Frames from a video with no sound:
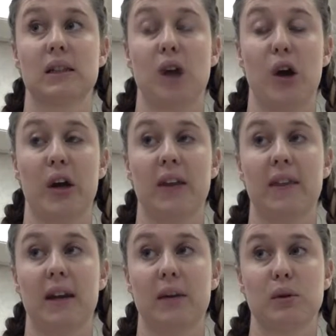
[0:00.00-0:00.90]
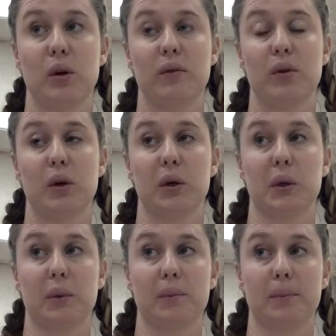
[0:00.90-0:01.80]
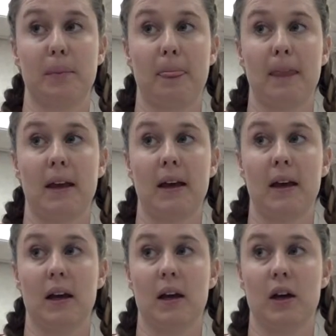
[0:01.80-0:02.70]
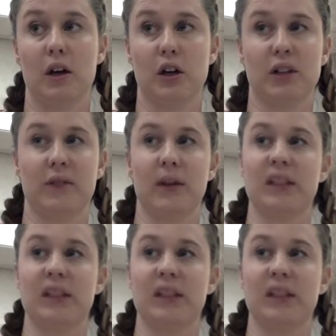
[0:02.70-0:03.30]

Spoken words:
target that I was going for? Or different?